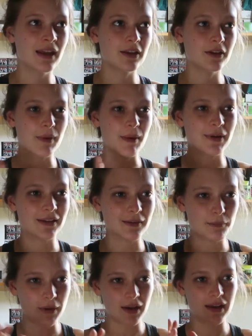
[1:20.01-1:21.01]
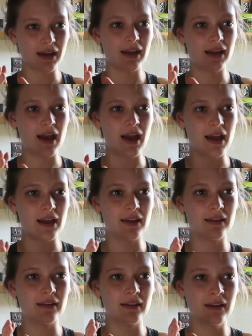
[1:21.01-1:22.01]
Your memory is a bucket
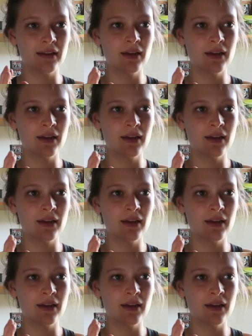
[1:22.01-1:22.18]
and